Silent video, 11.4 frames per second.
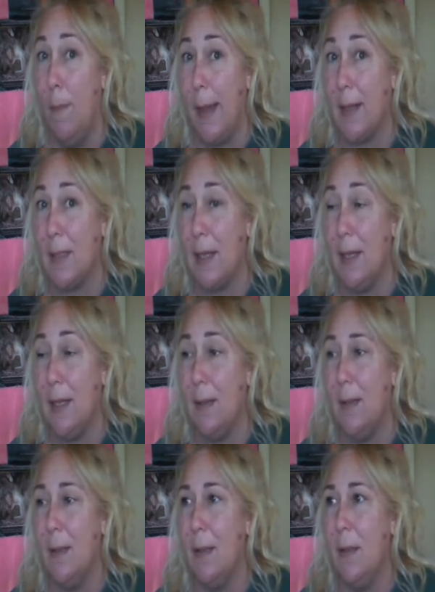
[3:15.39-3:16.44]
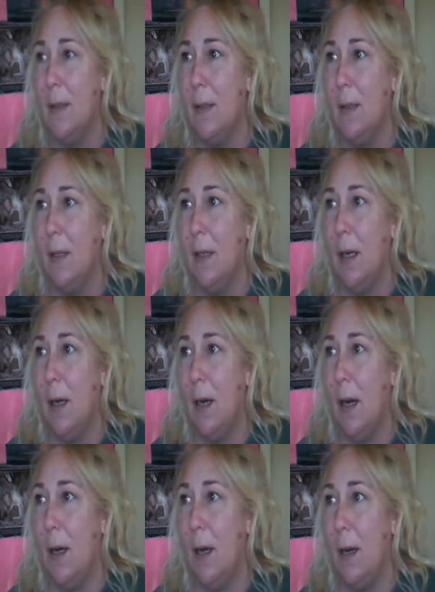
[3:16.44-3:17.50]
magazine
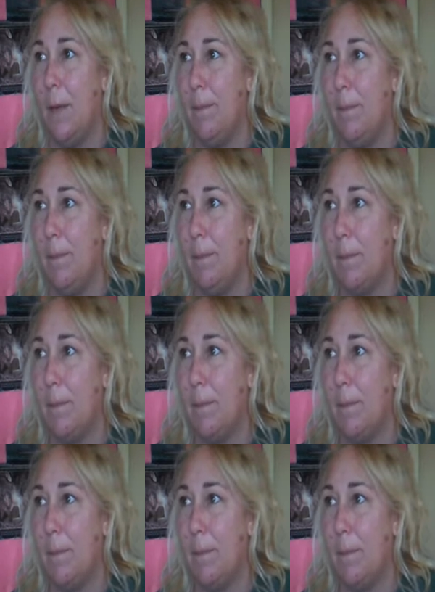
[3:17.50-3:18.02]
um,